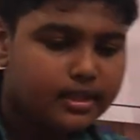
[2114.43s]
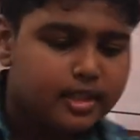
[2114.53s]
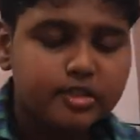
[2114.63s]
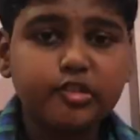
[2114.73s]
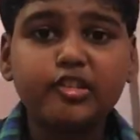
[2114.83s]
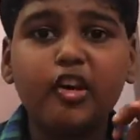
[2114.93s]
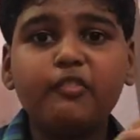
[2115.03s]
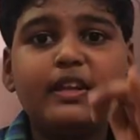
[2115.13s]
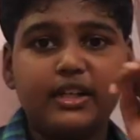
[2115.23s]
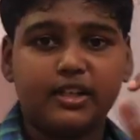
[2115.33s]
So now
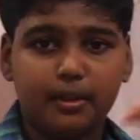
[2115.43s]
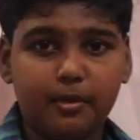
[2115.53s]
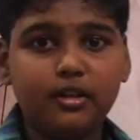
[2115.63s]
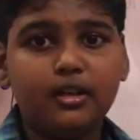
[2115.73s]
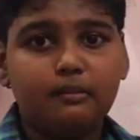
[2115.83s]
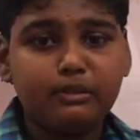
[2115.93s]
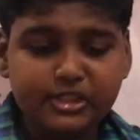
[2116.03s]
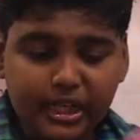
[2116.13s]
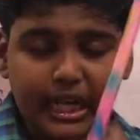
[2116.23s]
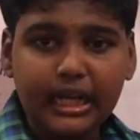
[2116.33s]
we learn about which
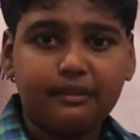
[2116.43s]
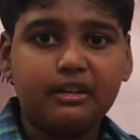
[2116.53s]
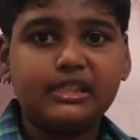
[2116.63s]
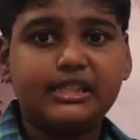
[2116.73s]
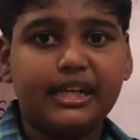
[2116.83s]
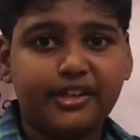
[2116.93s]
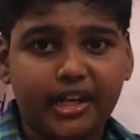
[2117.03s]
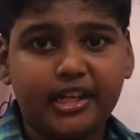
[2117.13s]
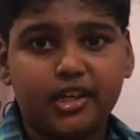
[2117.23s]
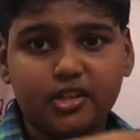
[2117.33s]
channel rivers they
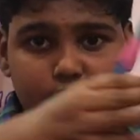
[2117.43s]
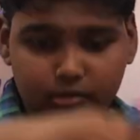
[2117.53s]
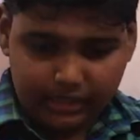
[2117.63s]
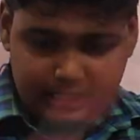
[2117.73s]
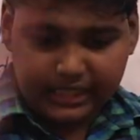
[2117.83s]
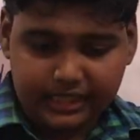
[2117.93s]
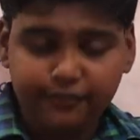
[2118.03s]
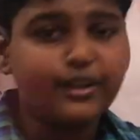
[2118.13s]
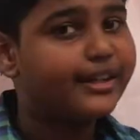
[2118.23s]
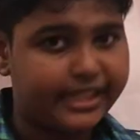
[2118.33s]
drain into
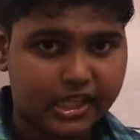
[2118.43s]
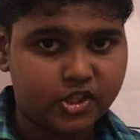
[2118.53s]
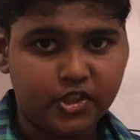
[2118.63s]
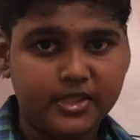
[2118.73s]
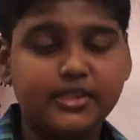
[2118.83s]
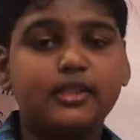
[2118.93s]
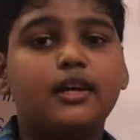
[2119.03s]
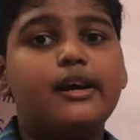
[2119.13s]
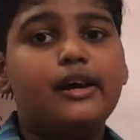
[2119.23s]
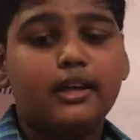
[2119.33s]
different directions.
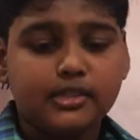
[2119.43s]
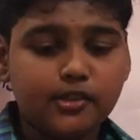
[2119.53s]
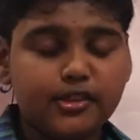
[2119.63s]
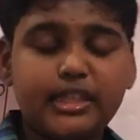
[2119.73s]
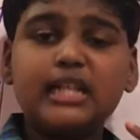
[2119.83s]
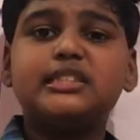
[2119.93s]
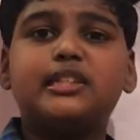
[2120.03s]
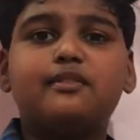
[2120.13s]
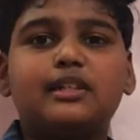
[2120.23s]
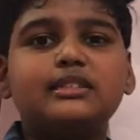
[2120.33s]
So these
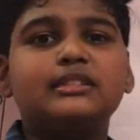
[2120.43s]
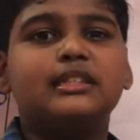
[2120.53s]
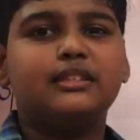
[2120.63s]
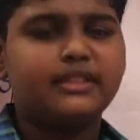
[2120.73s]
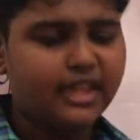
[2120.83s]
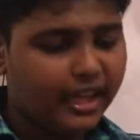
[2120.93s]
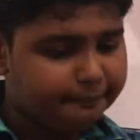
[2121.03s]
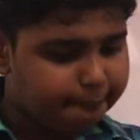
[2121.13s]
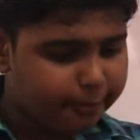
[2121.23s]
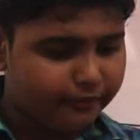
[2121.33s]
rivers, they
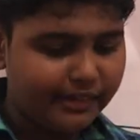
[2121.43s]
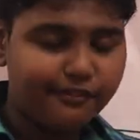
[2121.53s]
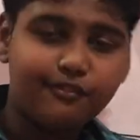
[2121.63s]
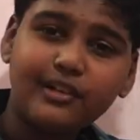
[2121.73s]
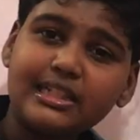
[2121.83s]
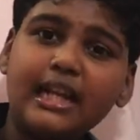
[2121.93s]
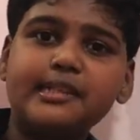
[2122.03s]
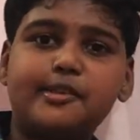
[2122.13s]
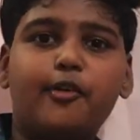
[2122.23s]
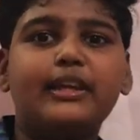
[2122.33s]
provide fertile
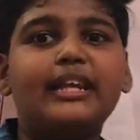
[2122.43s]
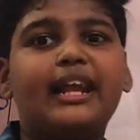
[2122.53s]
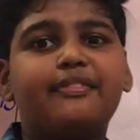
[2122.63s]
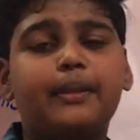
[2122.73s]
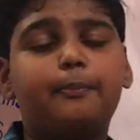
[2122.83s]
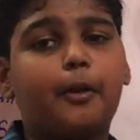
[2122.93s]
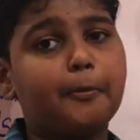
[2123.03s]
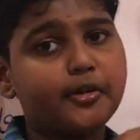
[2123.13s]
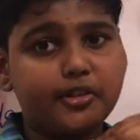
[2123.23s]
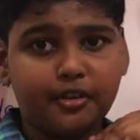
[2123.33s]
soil and they
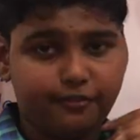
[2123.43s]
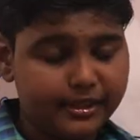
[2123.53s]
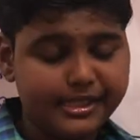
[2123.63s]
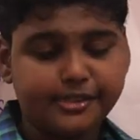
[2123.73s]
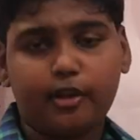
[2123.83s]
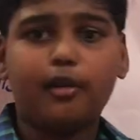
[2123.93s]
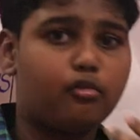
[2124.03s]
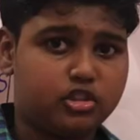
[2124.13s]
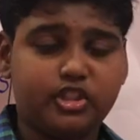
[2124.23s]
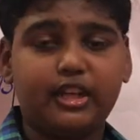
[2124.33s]
promote fertile soil and
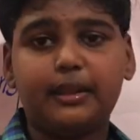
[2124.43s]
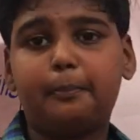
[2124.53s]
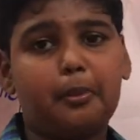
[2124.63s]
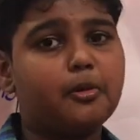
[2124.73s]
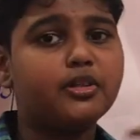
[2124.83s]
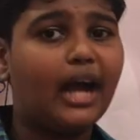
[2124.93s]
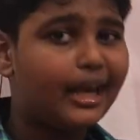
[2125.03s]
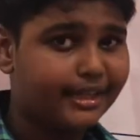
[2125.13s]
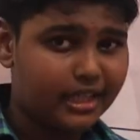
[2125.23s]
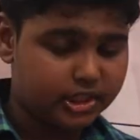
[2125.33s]
water, and they promote
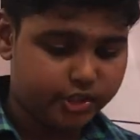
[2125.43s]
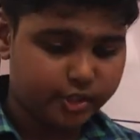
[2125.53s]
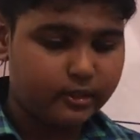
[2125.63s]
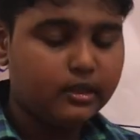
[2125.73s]
agriculture.